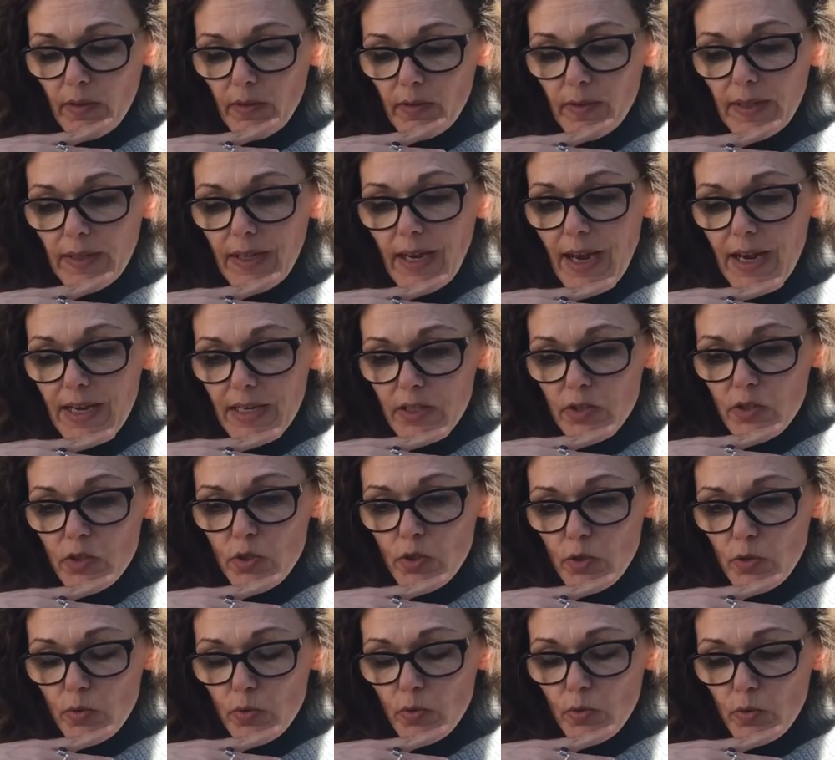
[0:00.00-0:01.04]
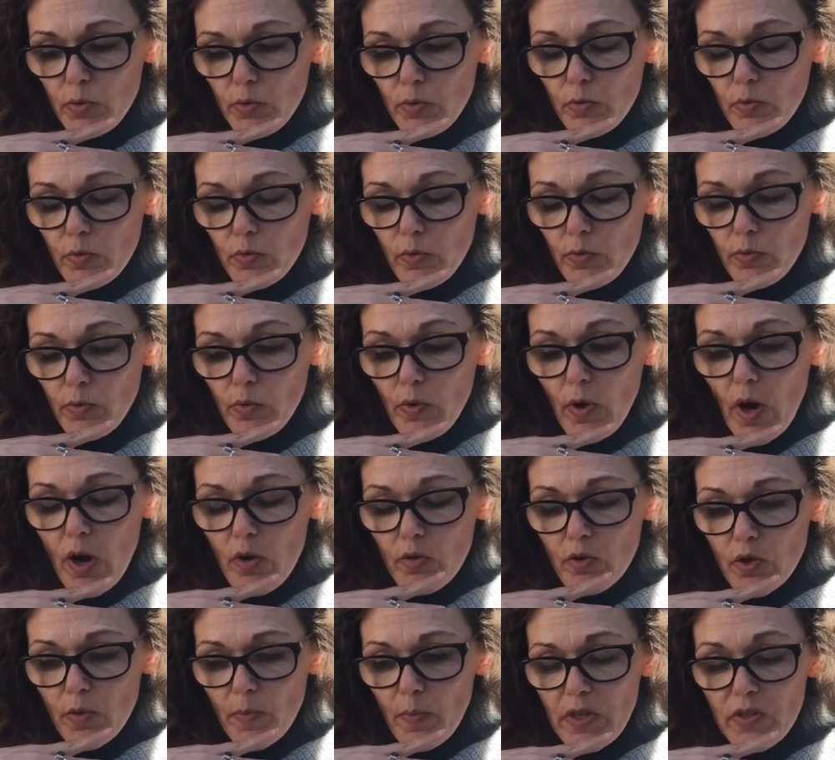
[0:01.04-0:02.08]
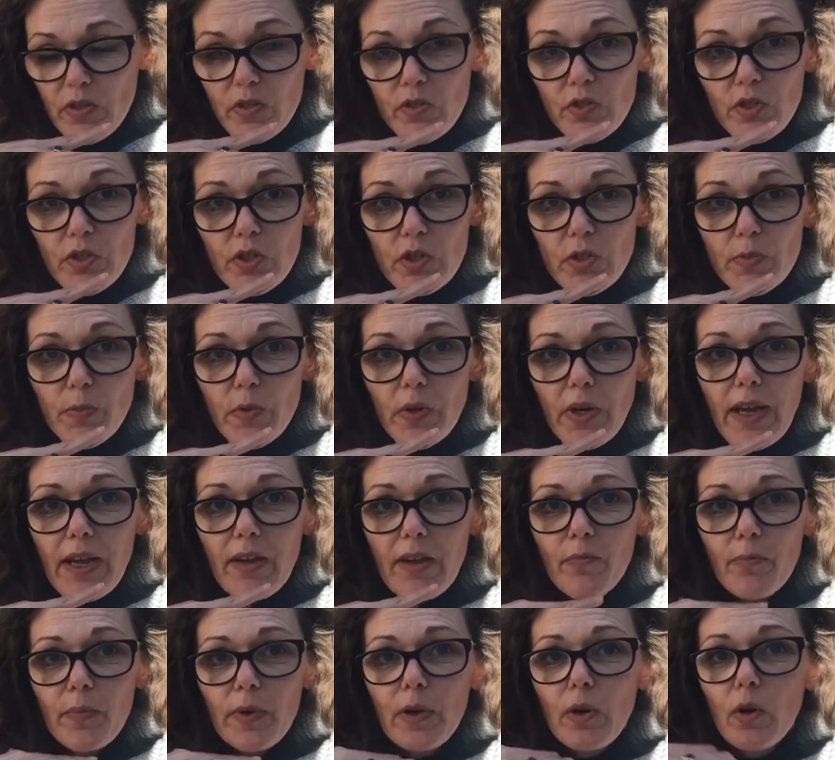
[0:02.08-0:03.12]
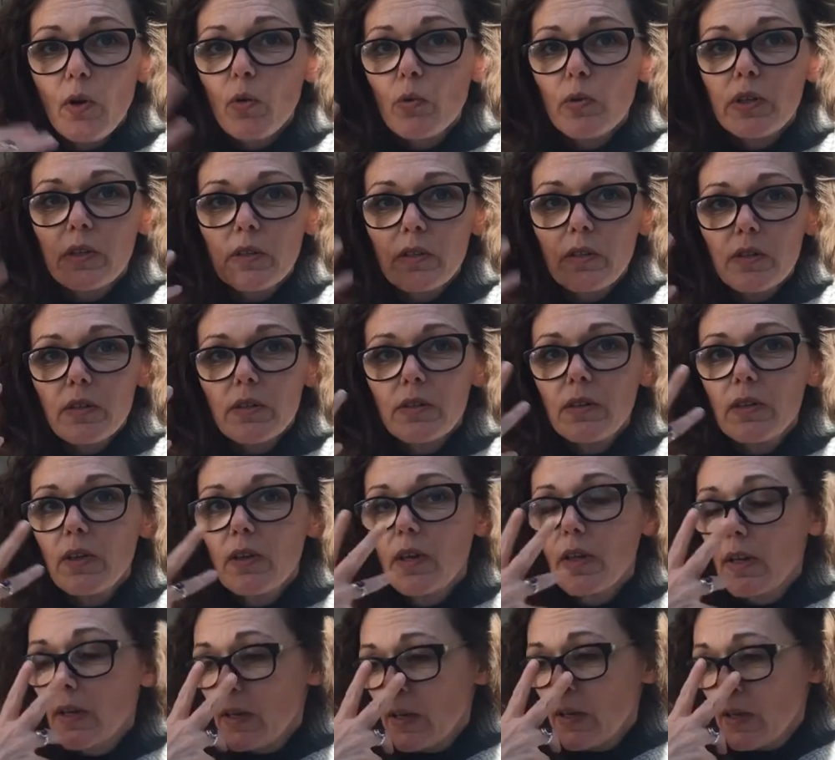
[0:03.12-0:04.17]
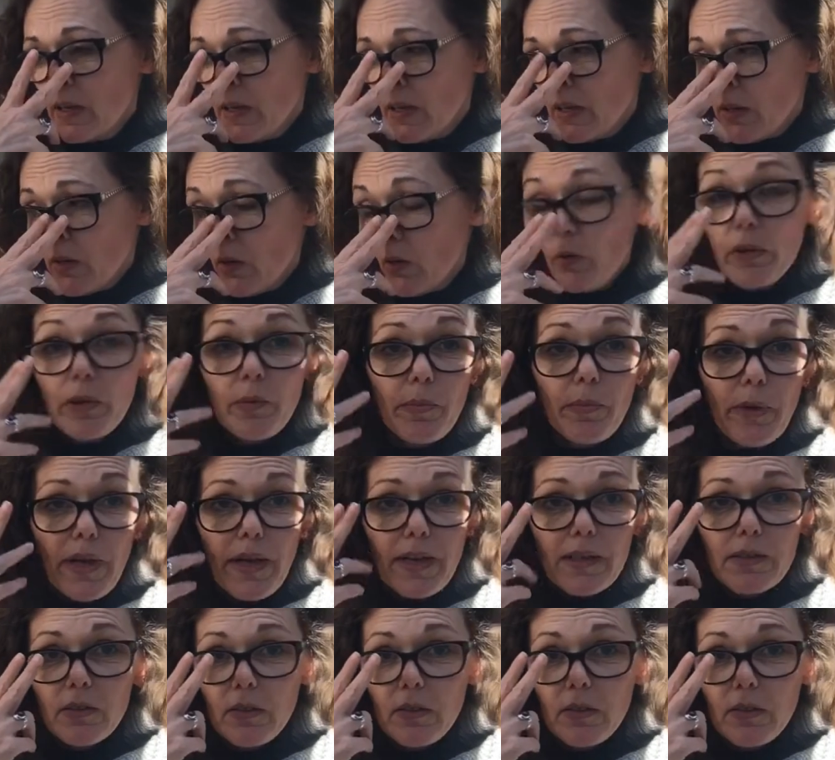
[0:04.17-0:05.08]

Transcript: guided to throw out some messages, but I have been holding back,